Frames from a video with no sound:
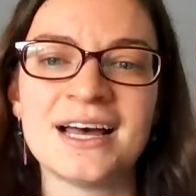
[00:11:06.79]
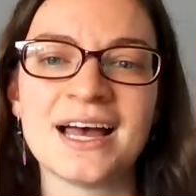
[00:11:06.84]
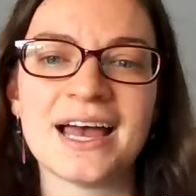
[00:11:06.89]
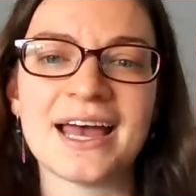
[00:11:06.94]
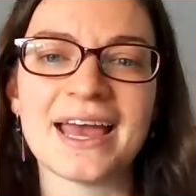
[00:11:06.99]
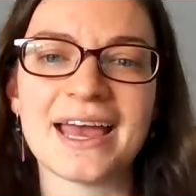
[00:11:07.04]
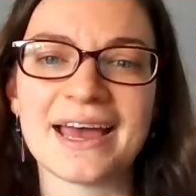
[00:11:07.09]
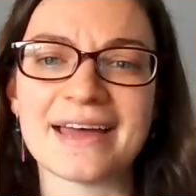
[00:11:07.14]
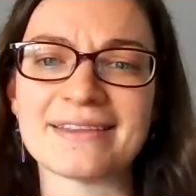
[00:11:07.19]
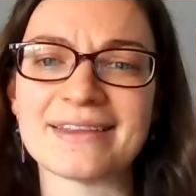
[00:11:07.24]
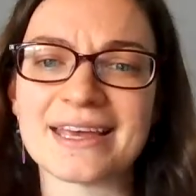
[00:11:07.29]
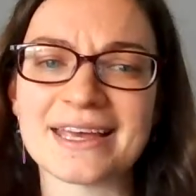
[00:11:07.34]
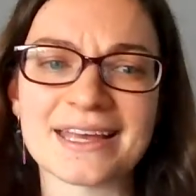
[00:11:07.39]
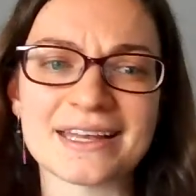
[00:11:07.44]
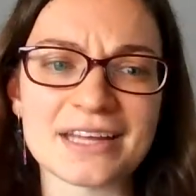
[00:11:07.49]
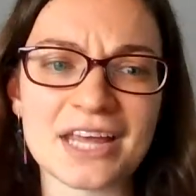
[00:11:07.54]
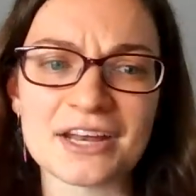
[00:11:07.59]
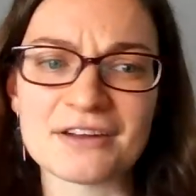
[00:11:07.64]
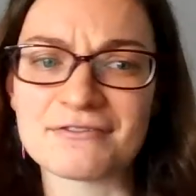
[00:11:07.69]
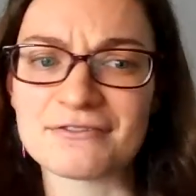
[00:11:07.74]
and they can
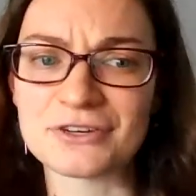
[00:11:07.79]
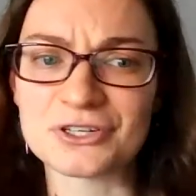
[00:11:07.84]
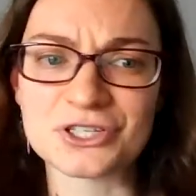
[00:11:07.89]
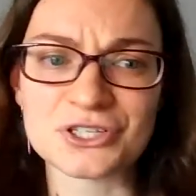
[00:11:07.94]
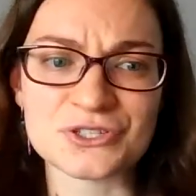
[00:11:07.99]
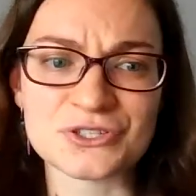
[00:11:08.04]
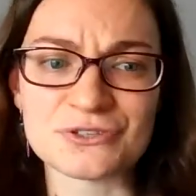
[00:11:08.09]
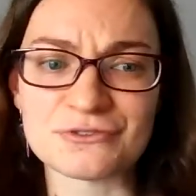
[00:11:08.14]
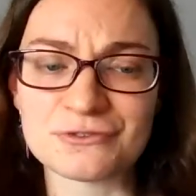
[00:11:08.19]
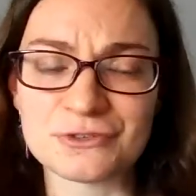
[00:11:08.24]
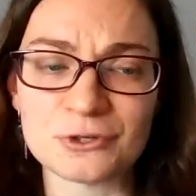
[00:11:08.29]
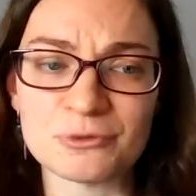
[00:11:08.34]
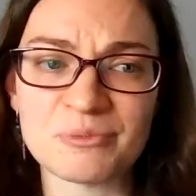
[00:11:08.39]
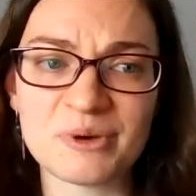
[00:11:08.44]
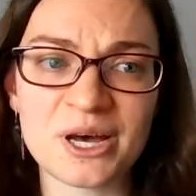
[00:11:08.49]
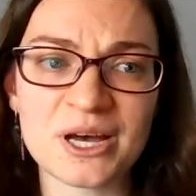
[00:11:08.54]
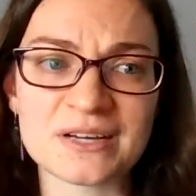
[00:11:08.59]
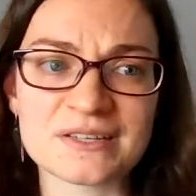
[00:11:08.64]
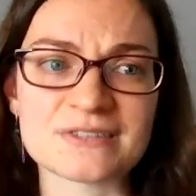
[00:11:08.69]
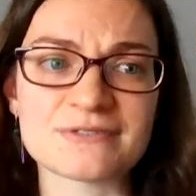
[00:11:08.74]
get it for just a few
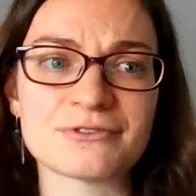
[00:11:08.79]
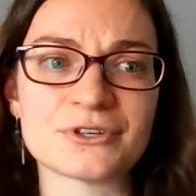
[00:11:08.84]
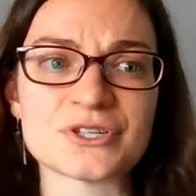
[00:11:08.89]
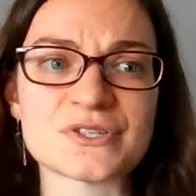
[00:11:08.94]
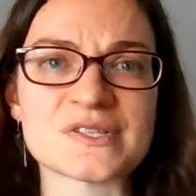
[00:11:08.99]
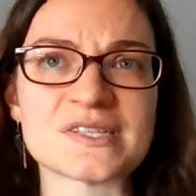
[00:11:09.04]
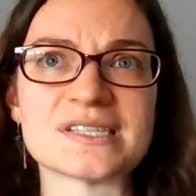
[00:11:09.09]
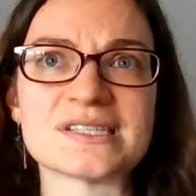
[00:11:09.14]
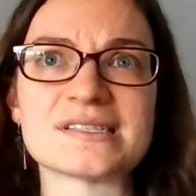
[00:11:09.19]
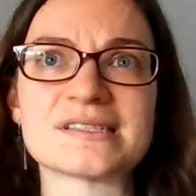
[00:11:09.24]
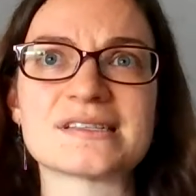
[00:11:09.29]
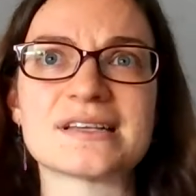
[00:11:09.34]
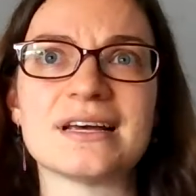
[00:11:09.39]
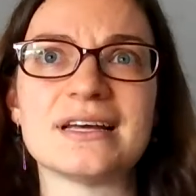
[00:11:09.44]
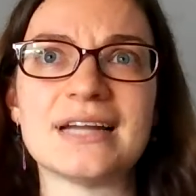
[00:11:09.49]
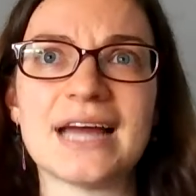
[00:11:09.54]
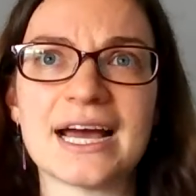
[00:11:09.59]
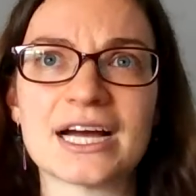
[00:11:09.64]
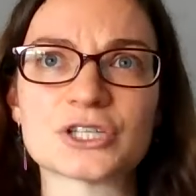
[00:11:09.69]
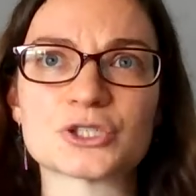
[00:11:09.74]
bucks versus an
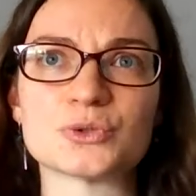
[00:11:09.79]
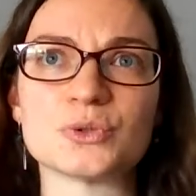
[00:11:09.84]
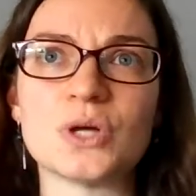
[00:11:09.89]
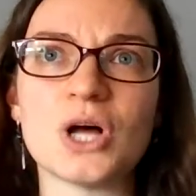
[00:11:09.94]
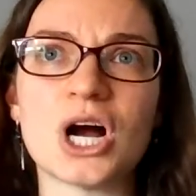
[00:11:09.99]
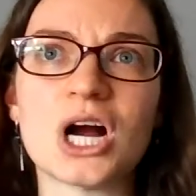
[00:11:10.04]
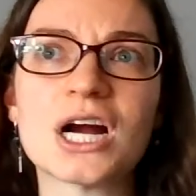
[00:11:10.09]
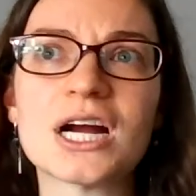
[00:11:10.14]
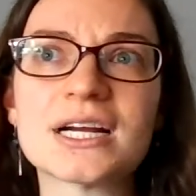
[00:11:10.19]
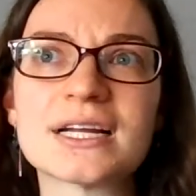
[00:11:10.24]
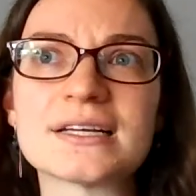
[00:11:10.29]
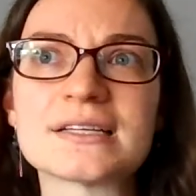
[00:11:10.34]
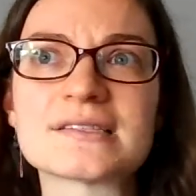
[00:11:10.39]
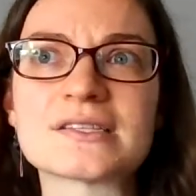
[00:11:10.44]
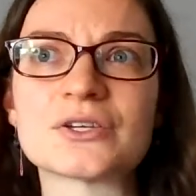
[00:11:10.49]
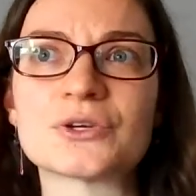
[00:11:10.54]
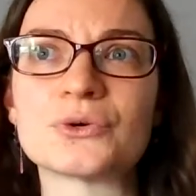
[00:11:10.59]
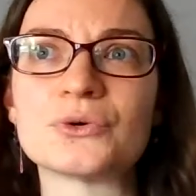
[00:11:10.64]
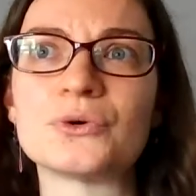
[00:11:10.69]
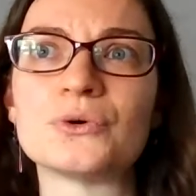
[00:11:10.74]
actual artist
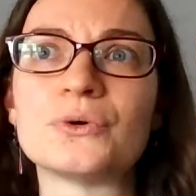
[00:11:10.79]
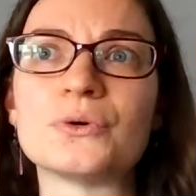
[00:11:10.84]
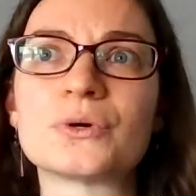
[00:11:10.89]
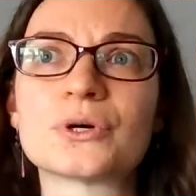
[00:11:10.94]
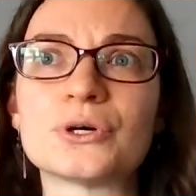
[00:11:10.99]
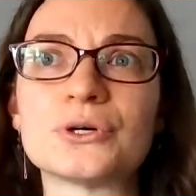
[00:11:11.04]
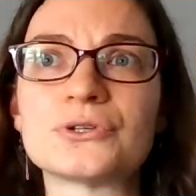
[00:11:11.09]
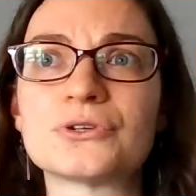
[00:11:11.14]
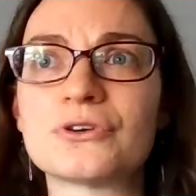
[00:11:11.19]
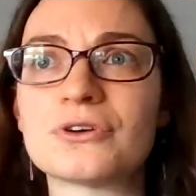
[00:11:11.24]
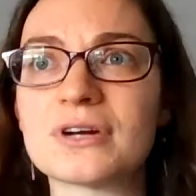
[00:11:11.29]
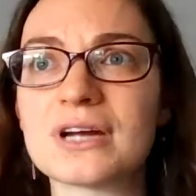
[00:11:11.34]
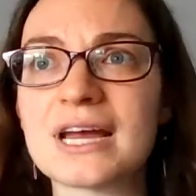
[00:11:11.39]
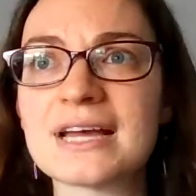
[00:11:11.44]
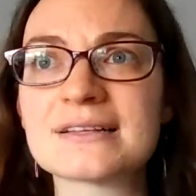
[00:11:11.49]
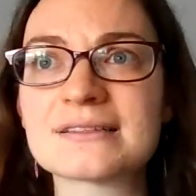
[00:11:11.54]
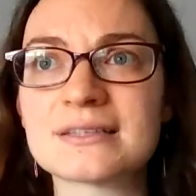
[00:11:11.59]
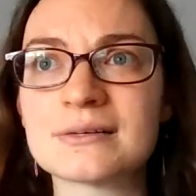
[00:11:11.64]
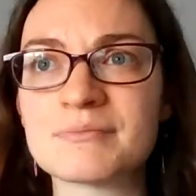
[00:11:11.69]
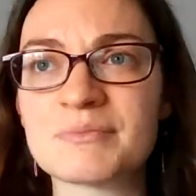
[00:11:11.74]
who could
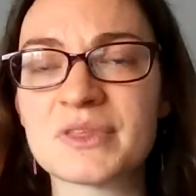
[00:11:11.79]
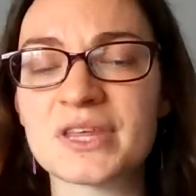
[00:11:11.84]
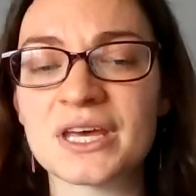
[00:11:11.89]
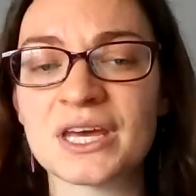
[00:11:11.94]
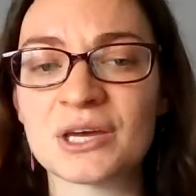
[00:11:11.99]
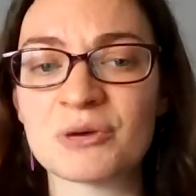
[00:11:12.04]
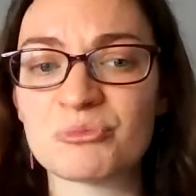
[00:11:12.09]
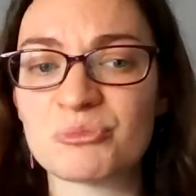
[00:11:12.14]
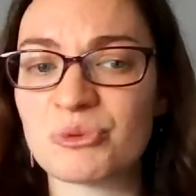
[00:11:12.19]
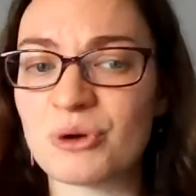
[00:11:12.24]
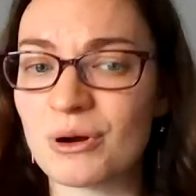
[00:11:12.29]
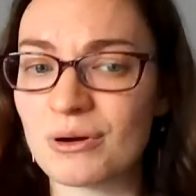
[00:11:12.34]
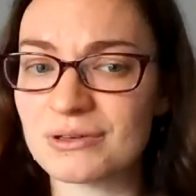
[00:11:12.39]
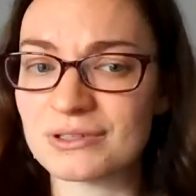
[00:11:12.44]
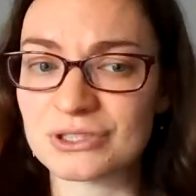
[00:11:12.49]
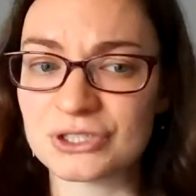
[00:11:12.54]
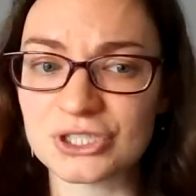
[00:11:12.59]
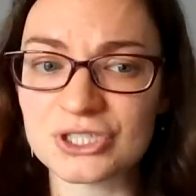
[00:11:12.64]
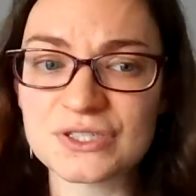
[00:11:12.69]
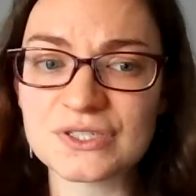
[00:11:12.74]
create something
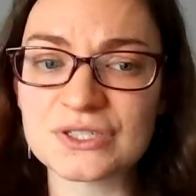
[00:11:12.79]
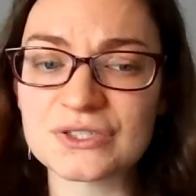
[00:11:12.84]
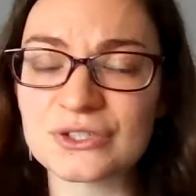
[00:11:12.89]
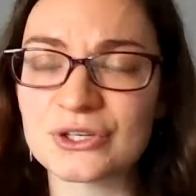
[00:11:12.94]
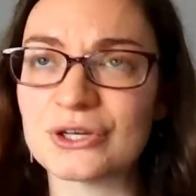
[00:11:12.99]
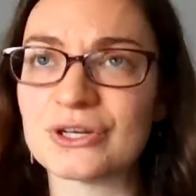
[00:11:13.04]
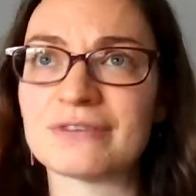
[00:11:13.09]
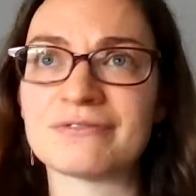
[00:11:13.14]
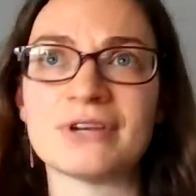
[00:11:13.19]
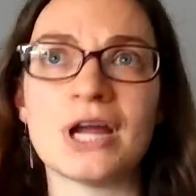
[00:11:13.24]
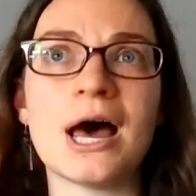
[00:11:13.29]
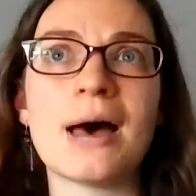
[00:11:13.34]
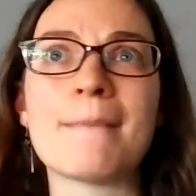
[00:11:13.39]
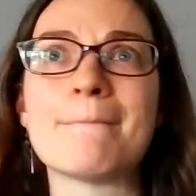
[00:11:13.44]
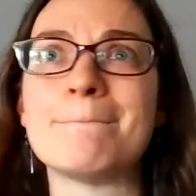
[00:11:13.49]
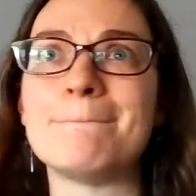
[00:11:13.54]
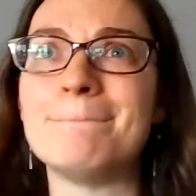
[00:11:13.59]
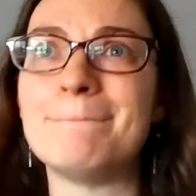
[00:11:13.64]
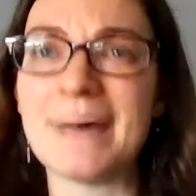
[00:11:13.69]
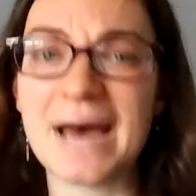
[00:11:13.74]
just as good, if not
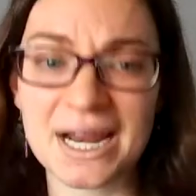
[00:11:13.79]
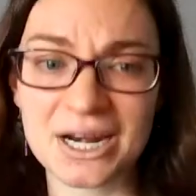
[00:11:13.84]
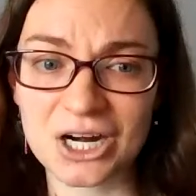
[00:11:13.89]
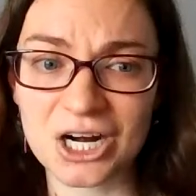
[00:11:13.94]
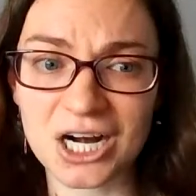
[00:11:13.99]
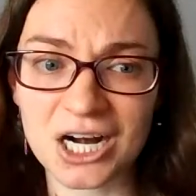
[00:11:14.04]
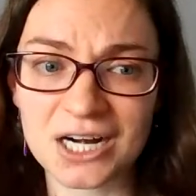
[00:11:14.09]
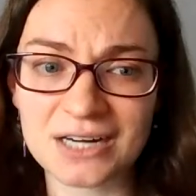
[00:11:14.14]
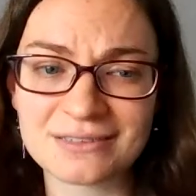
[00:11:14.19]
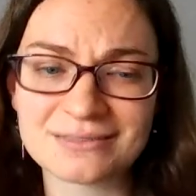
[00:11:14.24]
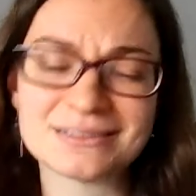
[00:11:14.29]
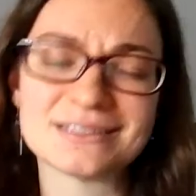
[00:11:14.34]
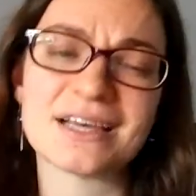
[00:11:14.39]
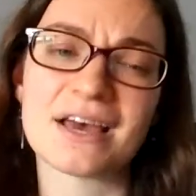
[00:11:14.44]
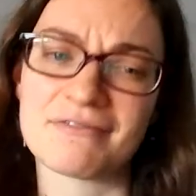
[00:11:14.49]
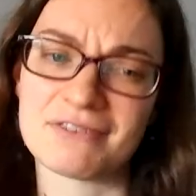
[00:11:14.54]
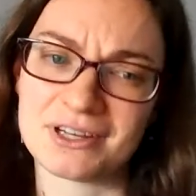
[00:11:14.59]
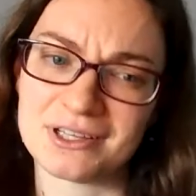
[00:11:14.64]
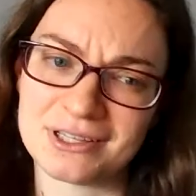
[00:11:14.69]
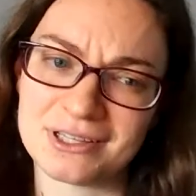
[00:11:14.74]
better,
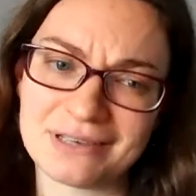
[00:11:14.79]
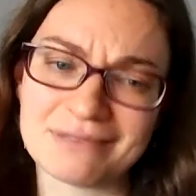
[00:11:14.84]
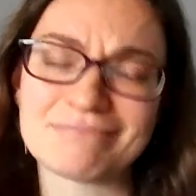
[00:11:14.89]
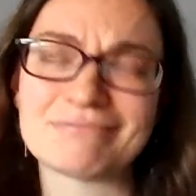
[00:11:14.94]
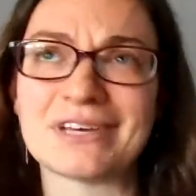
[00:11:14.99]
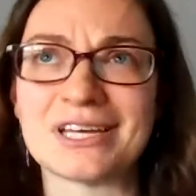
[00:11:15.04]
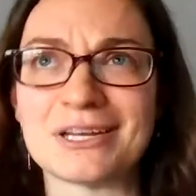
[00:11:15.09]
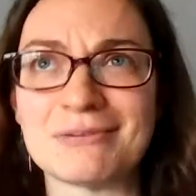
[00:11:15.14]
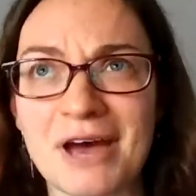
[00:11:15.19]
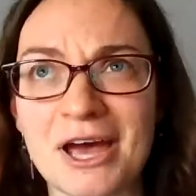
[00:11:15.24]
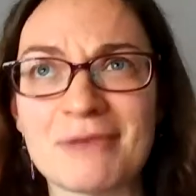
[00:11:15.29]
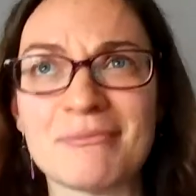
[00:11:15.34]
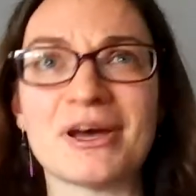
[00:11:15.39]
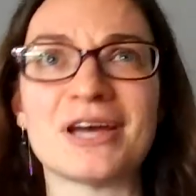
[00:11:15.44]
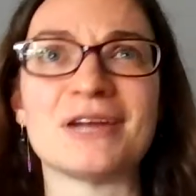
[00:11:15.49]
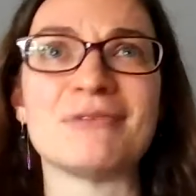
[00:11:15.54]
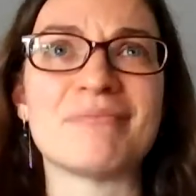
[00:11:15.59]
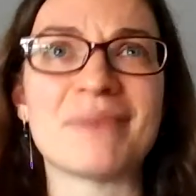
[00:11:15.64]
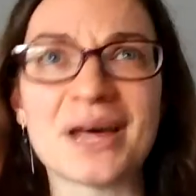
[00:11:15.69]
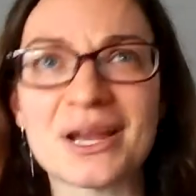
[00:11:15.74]
definitely in my
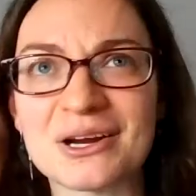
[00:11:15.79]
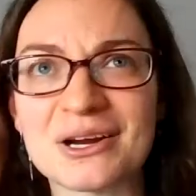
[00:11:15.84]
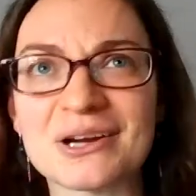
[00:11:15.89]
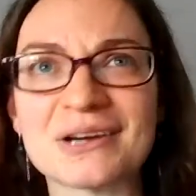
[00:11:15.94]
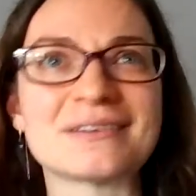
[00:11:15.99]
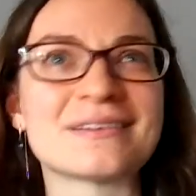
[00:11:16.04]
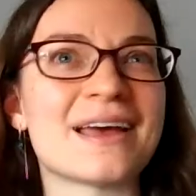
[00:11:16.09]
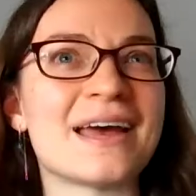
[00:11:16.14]
mind, better.